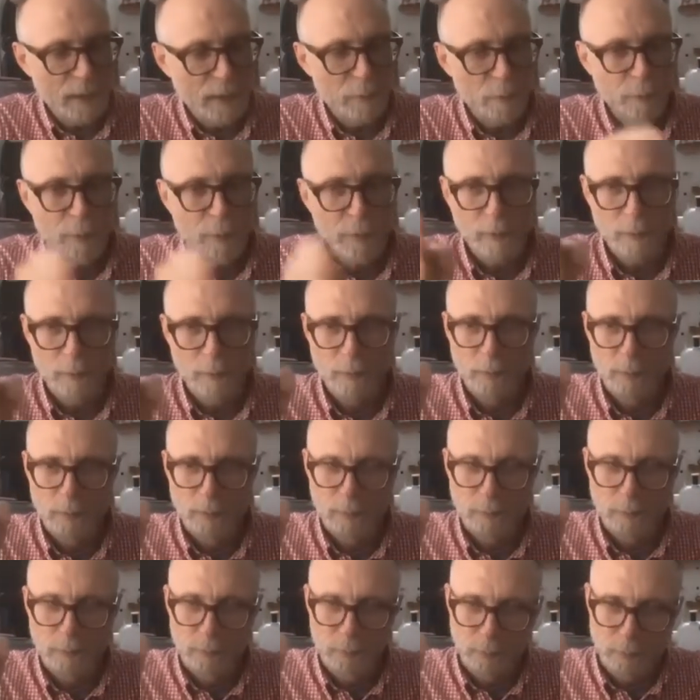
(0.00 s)
but
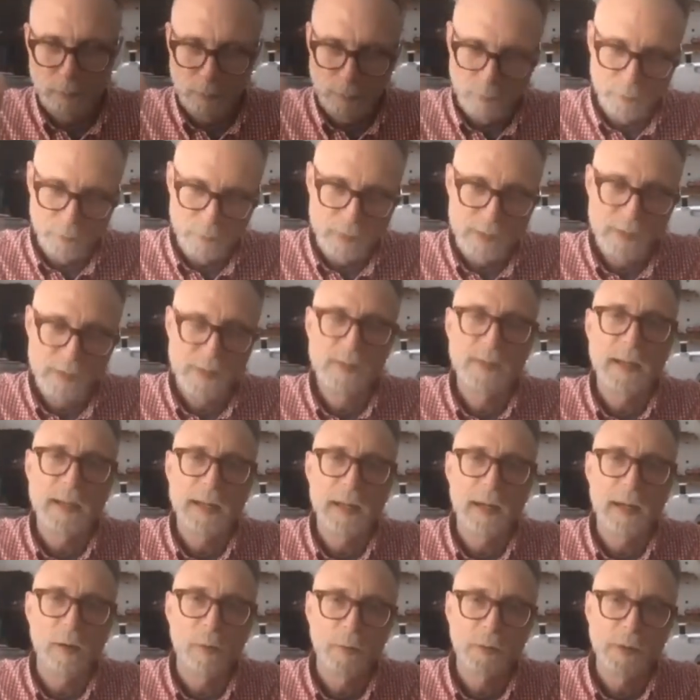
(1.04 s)
this is
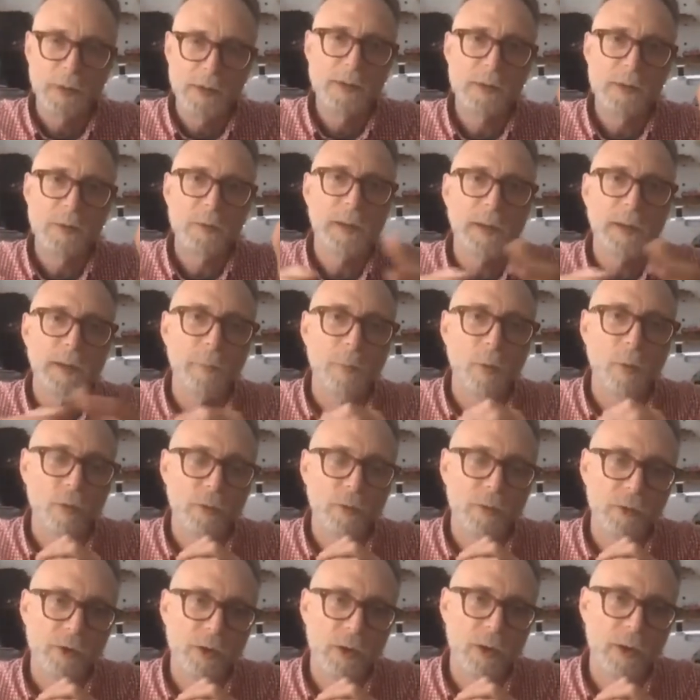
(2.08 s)
now, and this is really
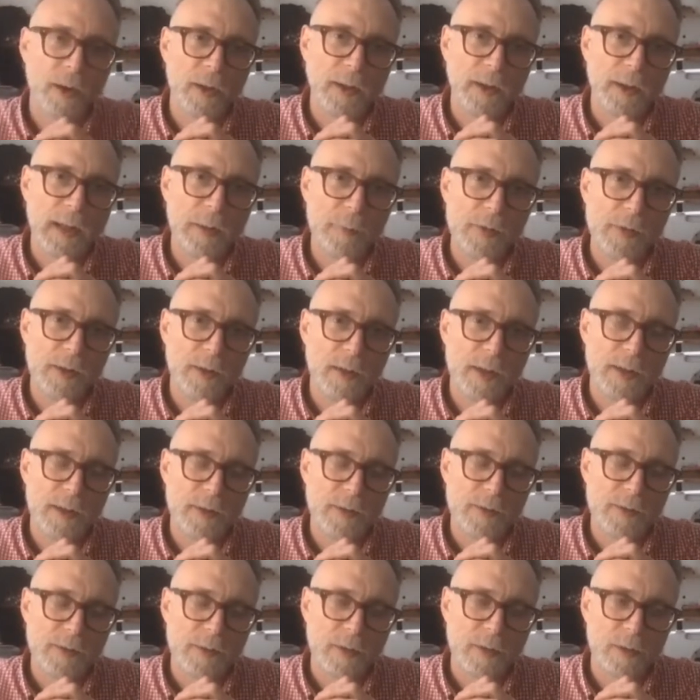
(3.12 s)
important to try and
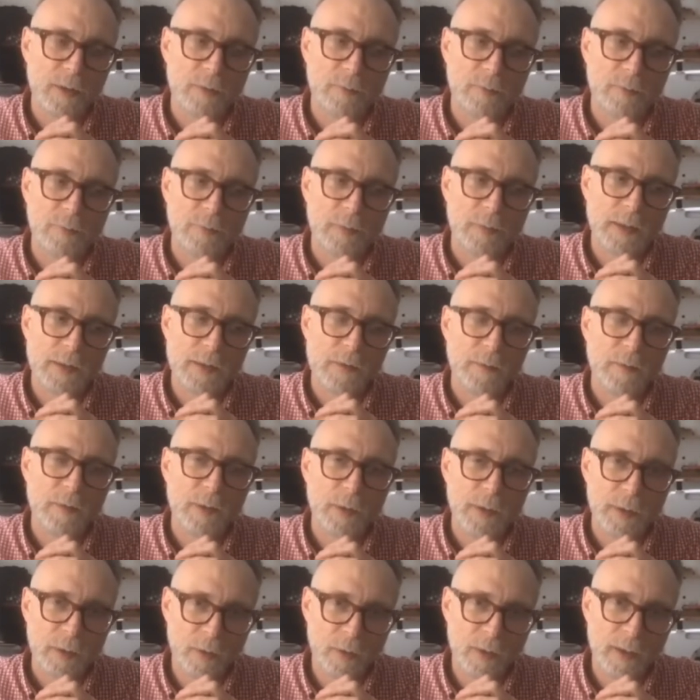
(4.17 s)
encapsulate. So that's a
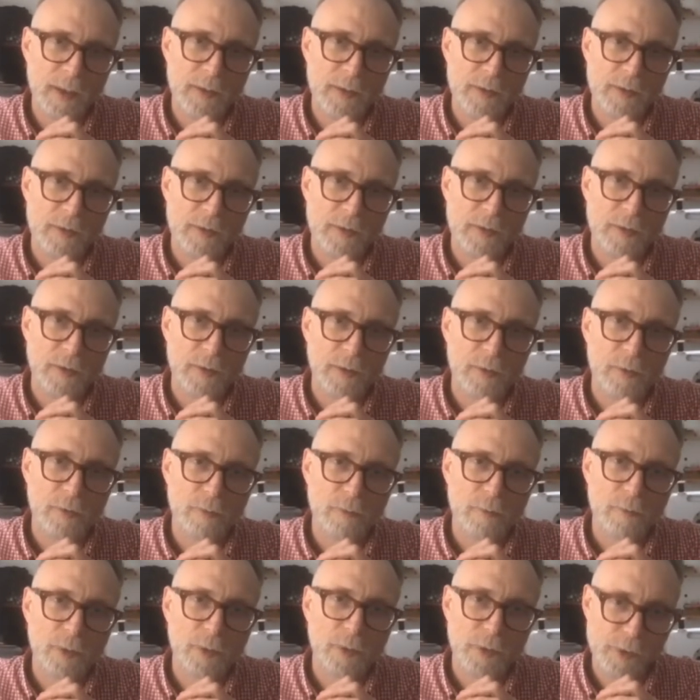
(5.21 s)
very long answer to
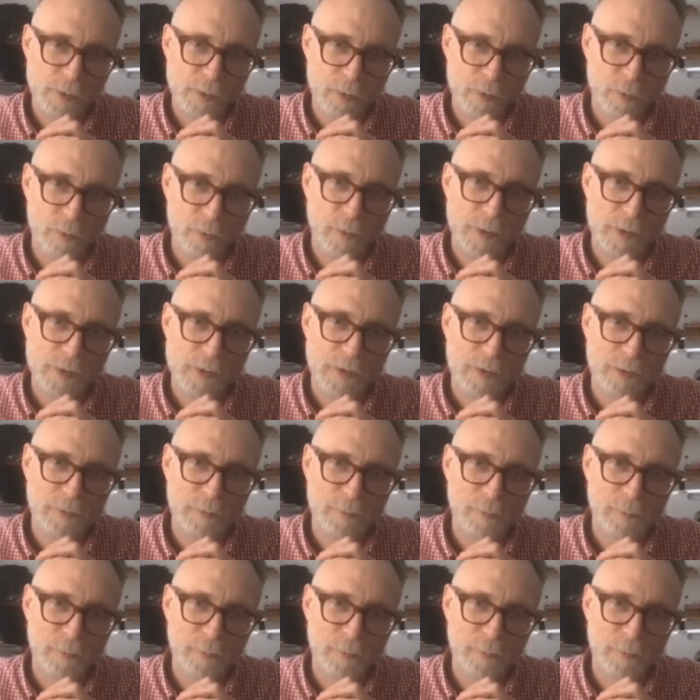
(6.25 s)
your very short question.